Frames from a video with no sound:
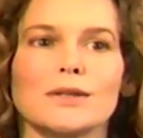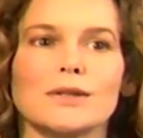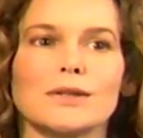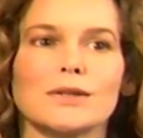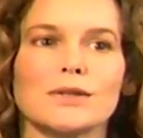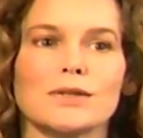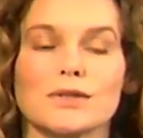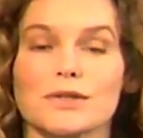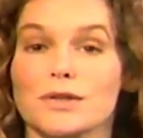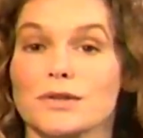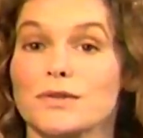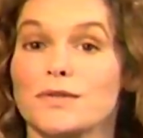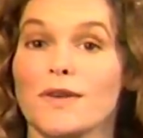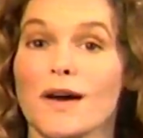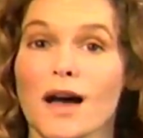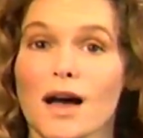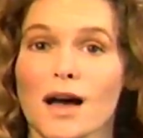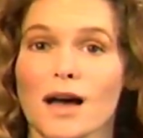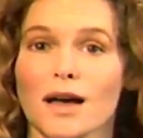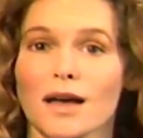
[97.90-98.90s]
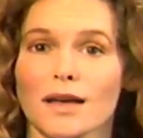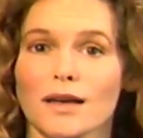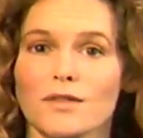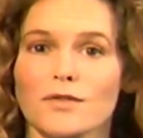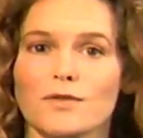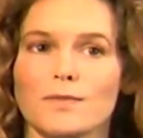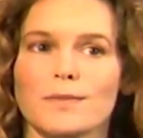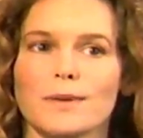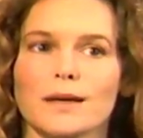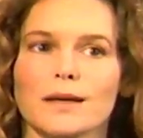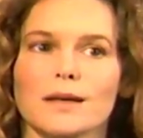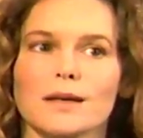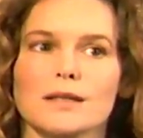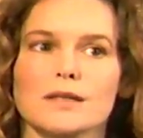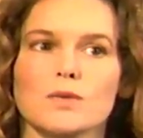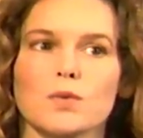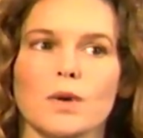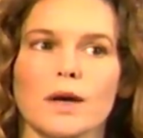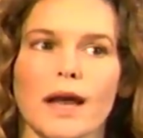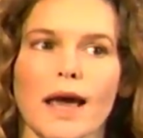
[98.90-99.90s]
to survive,
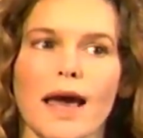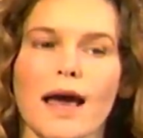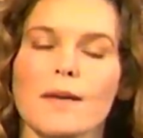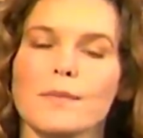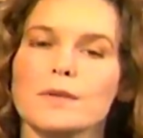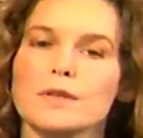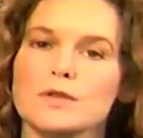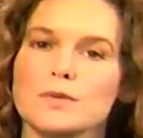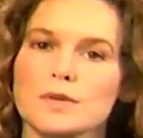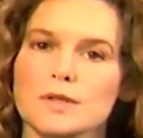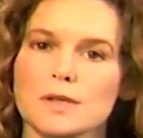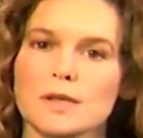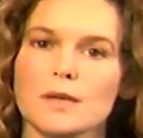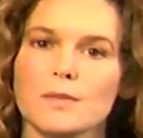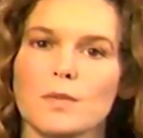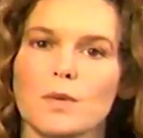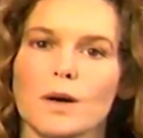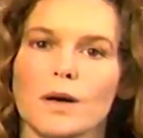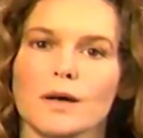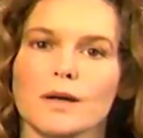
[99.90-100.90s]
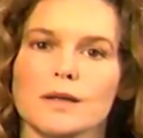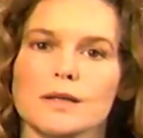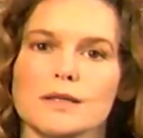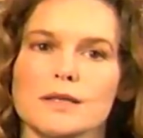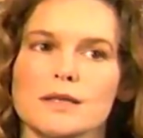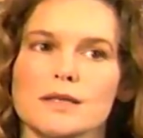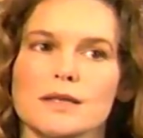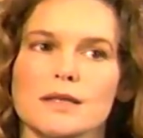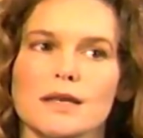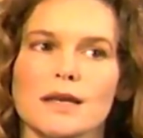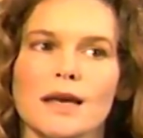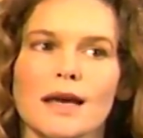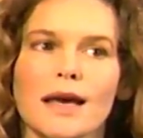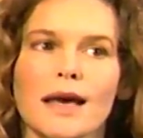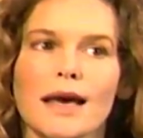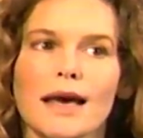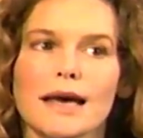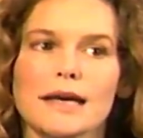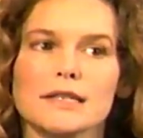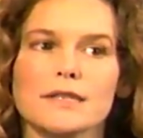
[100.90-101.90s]
because what happens with sleepwalkers is that
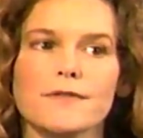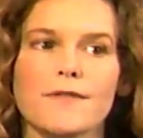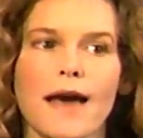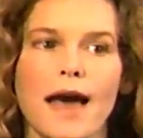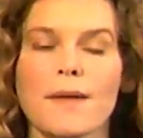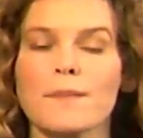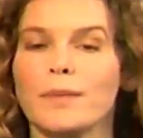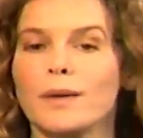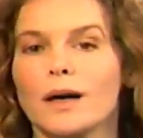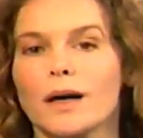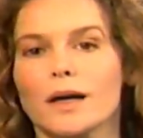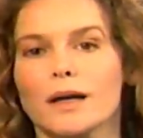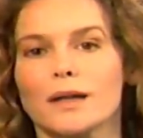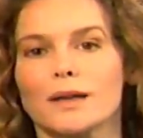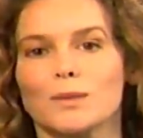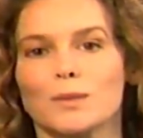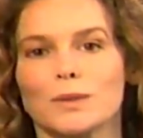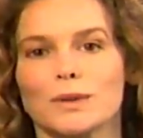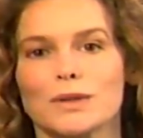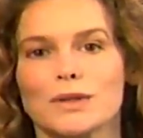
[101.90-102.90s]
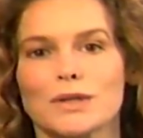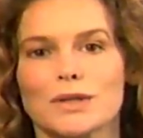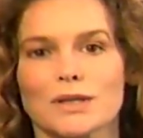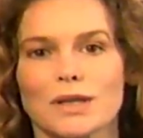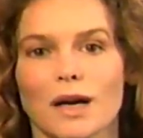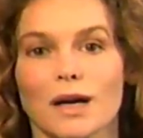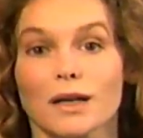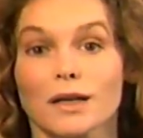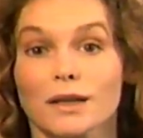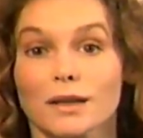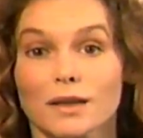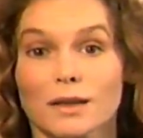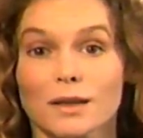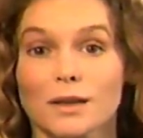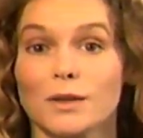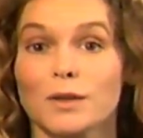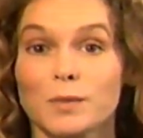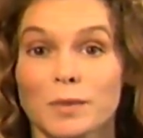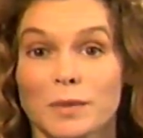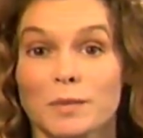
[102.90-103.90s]
as a vampire would suck
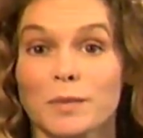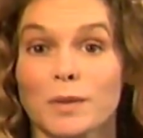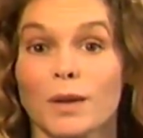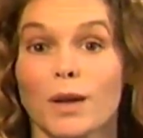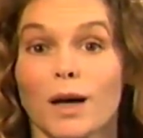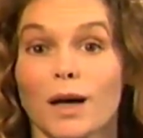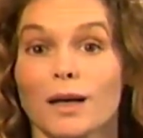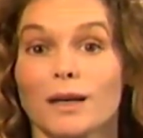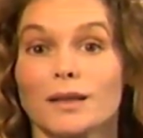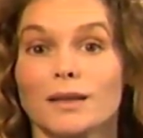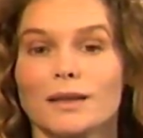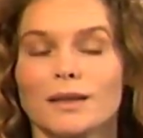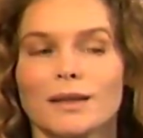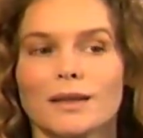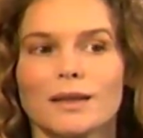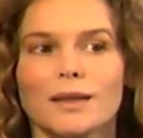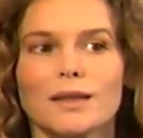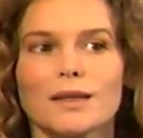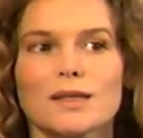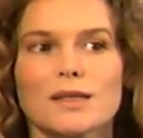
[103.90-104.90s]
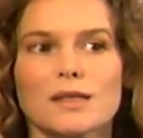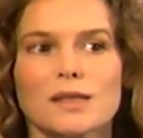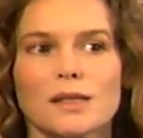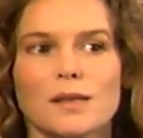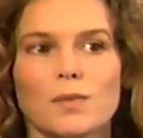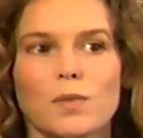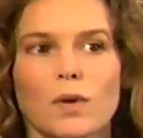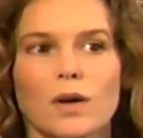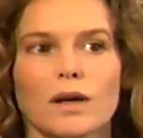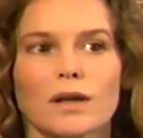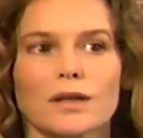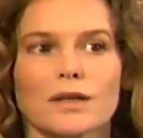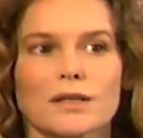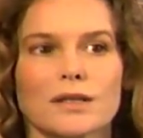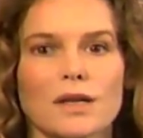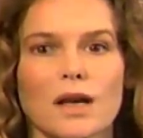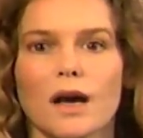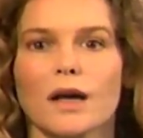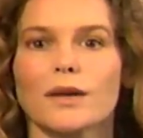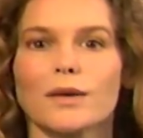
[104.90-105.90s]
human blood,
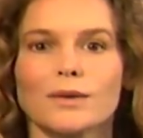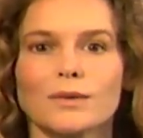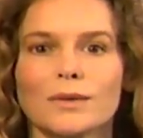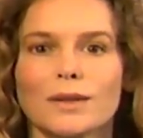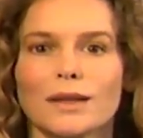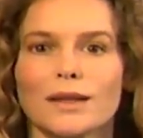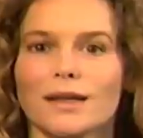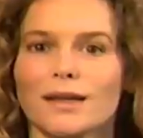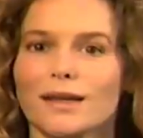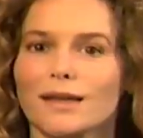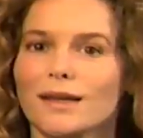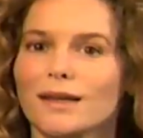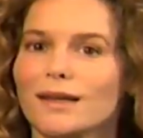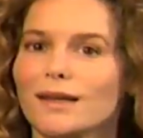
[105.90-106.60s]
sleepwalkers not only